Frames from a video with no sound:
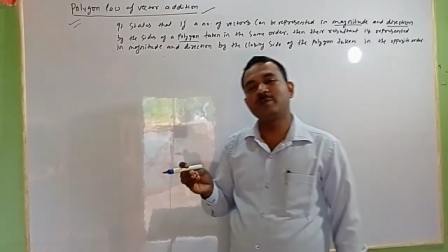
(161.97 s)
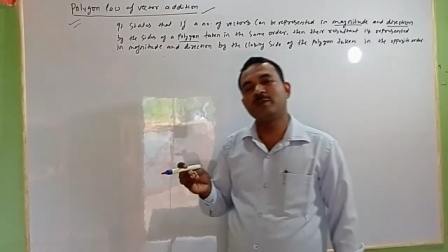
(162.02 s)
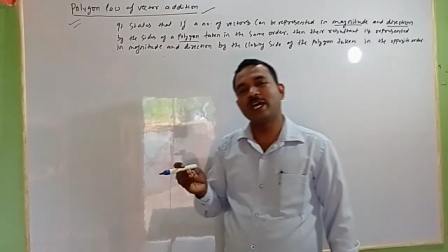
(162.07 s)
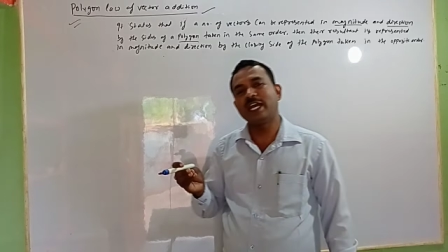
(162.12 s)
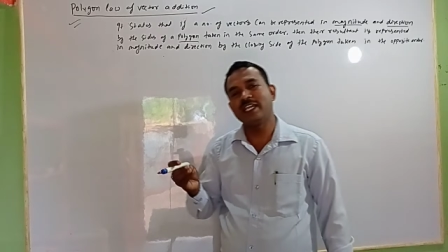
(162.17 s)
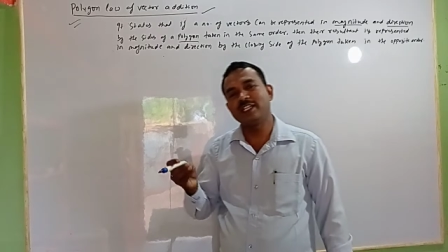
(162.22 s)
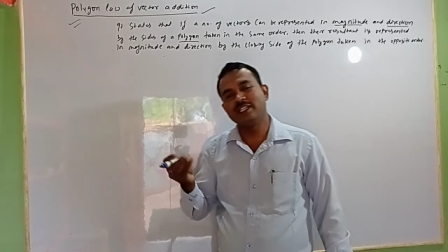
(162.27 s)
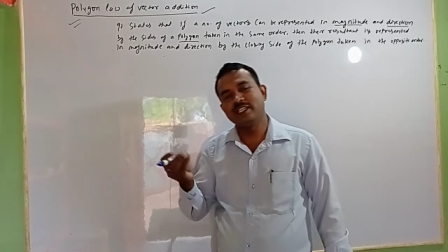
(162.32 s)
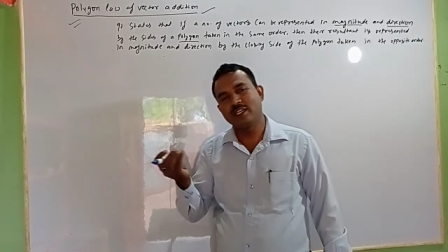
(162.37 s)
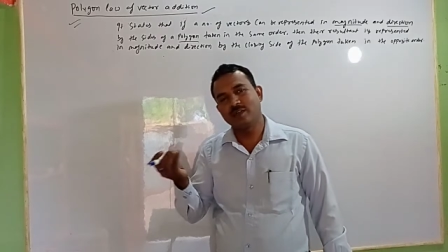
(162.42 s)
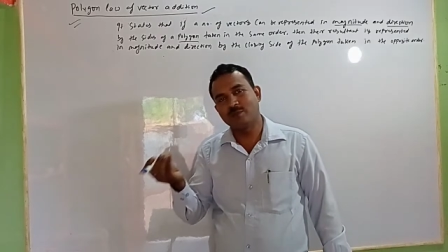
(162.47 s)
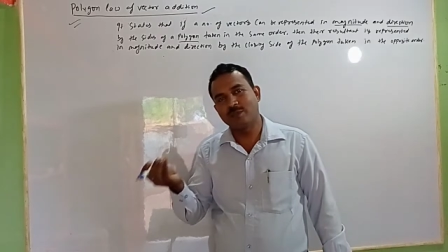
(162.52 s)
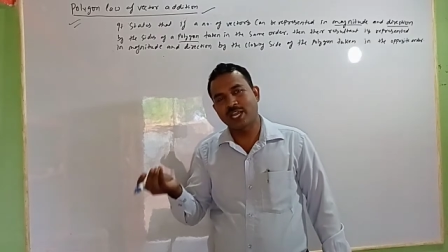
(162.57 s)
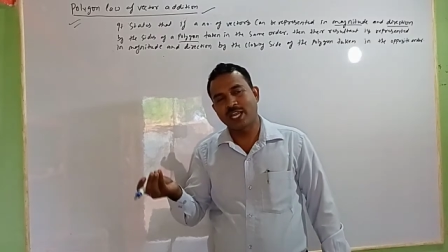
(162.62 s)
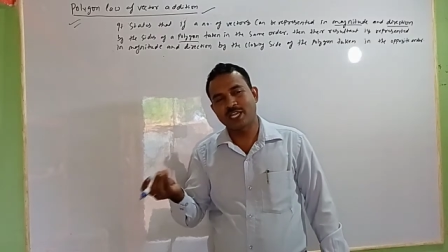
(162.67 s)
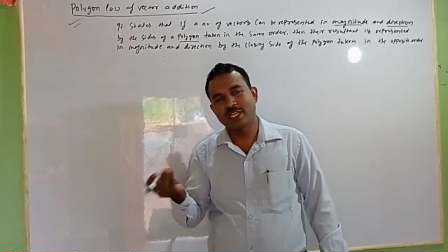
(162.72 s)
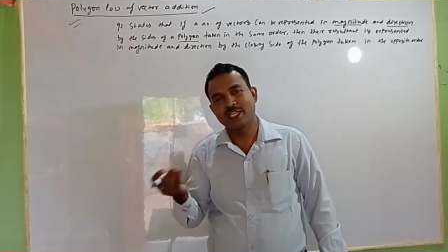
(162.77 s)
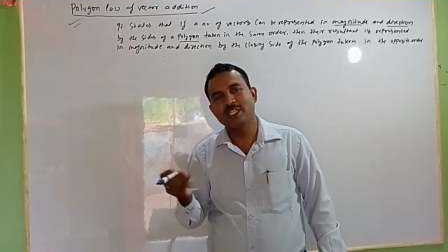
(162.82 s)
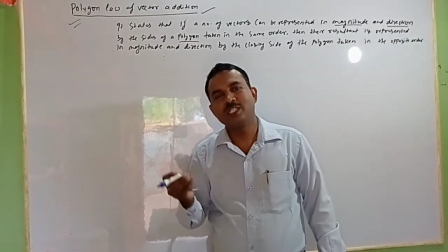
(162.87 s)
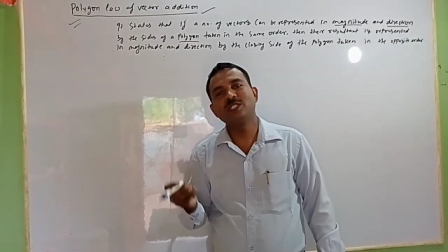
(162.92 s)
by their
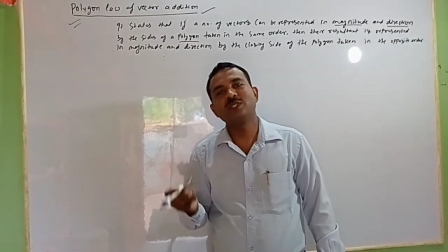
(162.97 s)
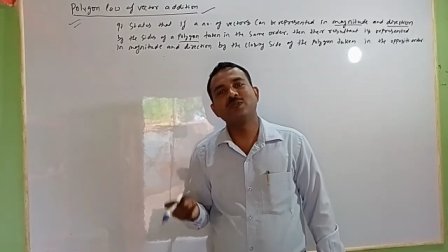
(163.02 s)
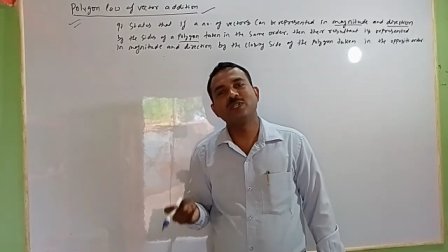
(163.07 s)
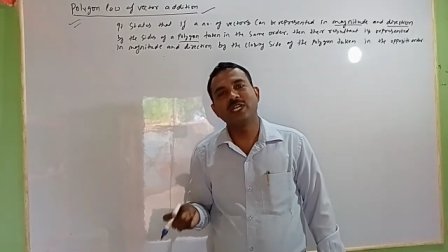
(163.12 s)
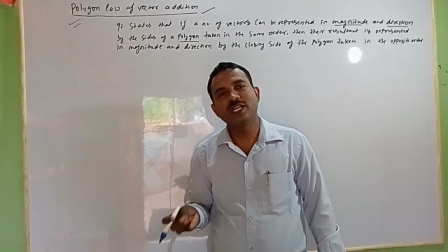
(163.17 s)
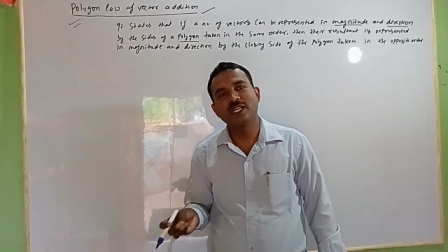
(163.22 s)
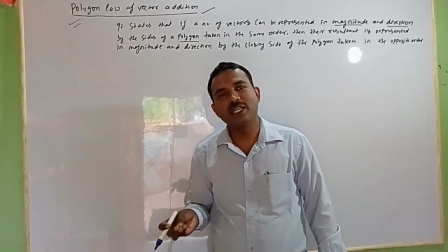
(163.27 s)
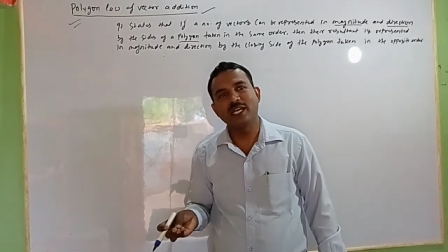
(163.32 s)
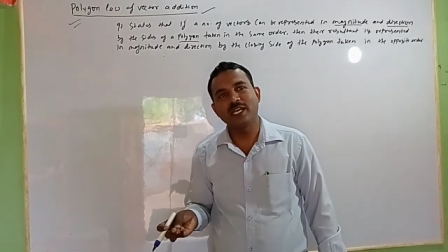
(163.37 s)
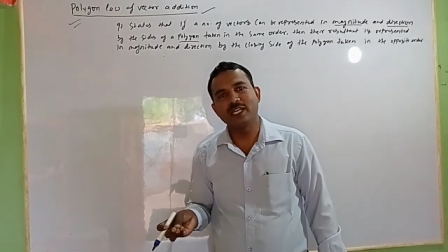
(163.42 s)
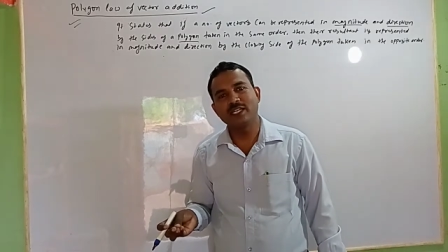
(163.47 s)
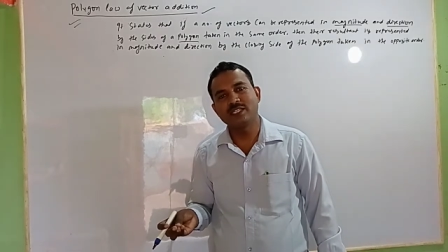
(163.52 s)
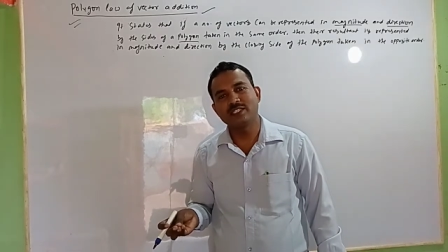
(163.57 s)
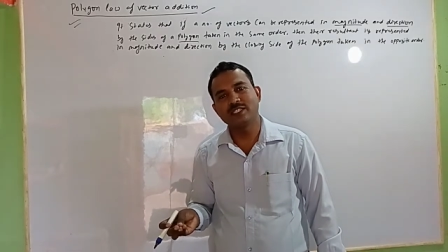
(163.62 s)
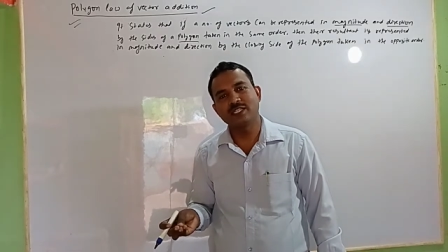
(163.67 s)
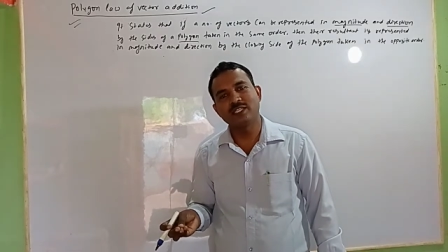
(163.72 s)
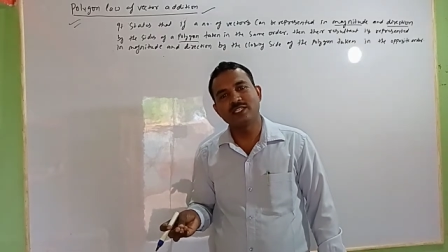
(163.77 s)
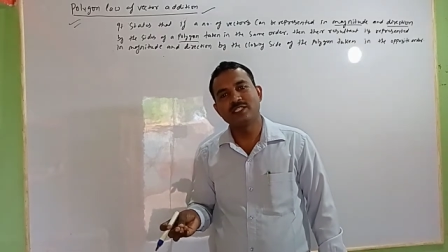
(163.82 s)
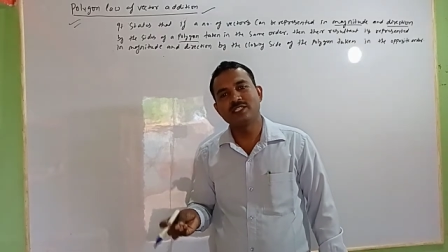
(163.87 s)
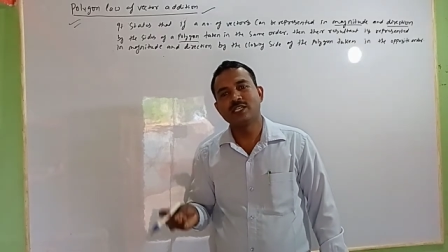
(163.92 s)
magnitude and
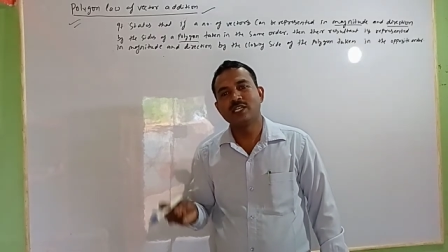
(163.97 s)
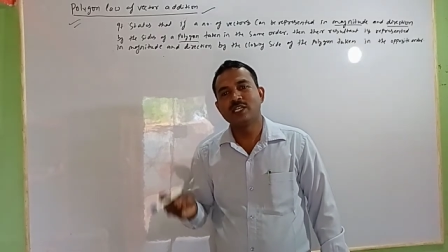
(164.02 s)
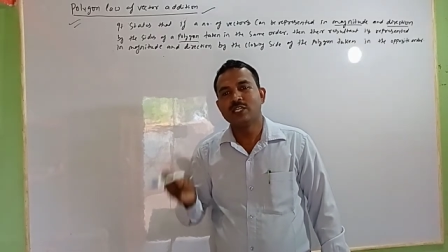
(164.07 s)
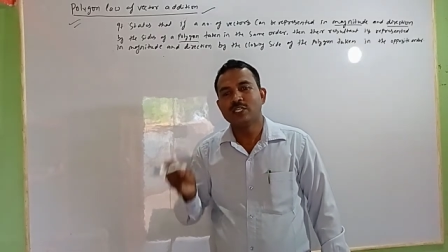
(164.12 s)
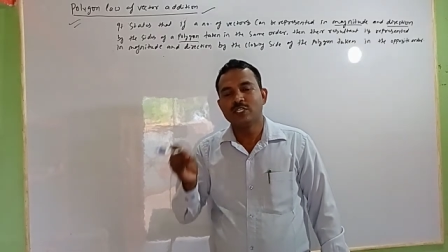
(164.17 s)
directions,